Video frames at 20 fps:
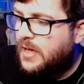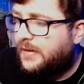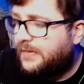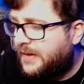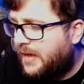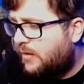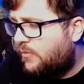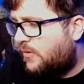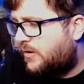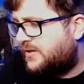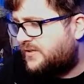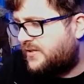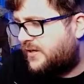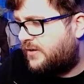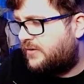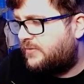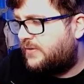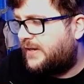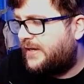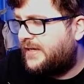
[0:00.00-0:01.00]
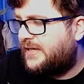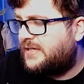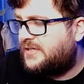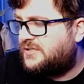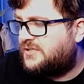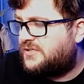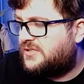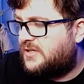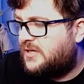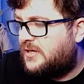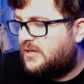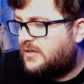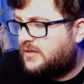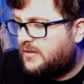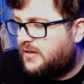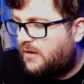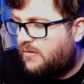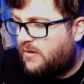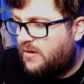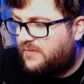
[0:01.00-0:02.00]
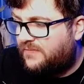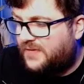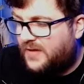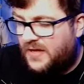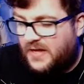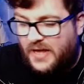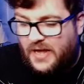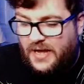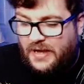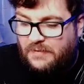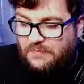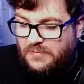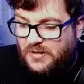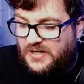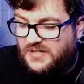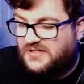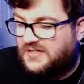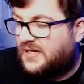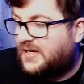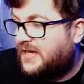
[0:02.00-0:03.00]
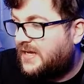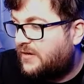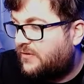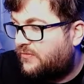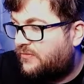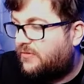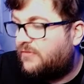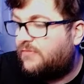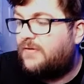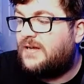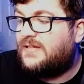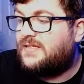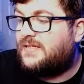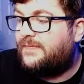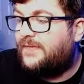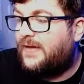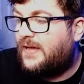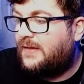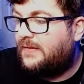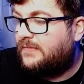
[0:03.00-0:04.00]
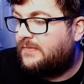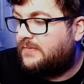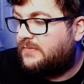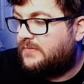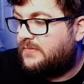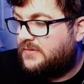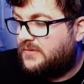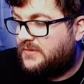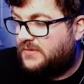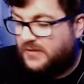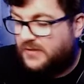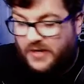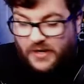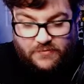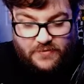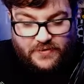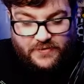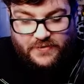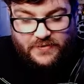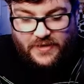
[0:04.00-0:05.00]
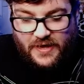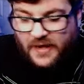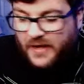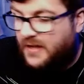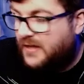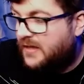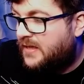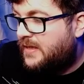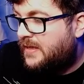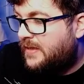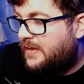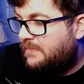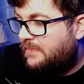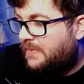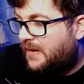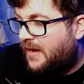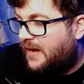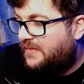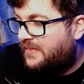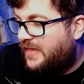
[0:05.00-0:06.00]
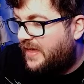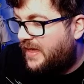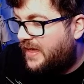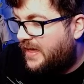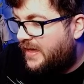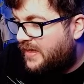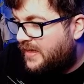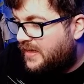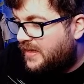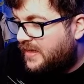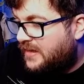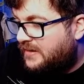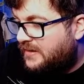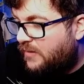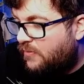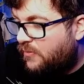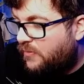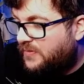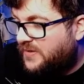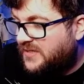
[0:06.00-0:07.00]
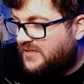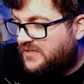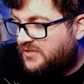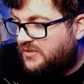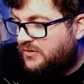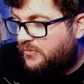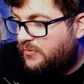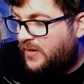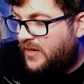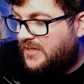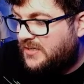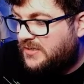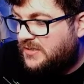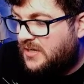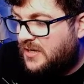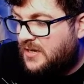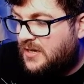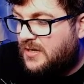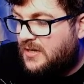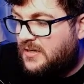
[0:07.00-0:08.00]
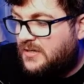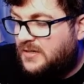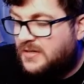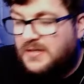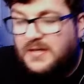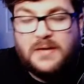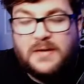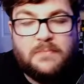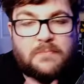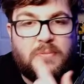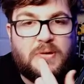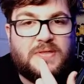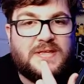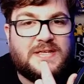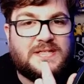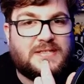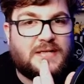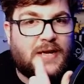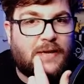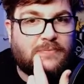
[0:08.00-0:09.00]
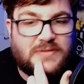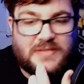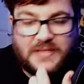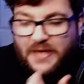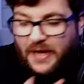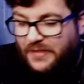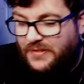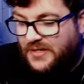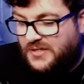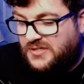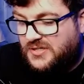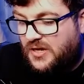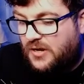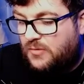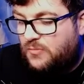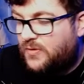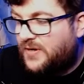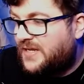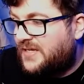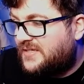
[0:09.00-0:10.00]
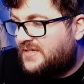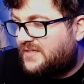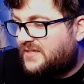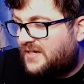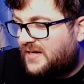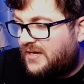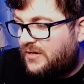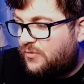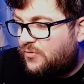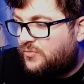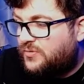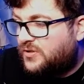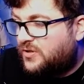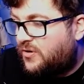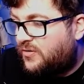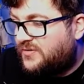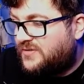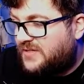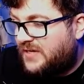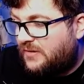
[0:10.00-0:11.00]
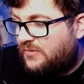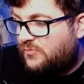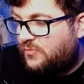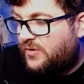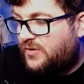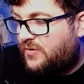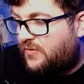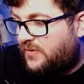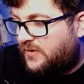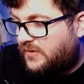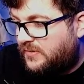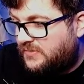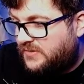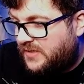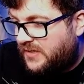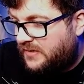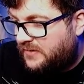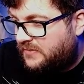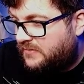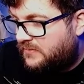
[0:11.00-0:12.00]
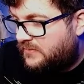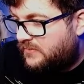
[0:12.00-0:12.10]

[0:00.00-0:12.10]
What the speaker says: Now what I do is go over and press delete on the rest of it. So get rid of that part there. Now what we need to do is put these clips together. So we need to delete all the content we're not using.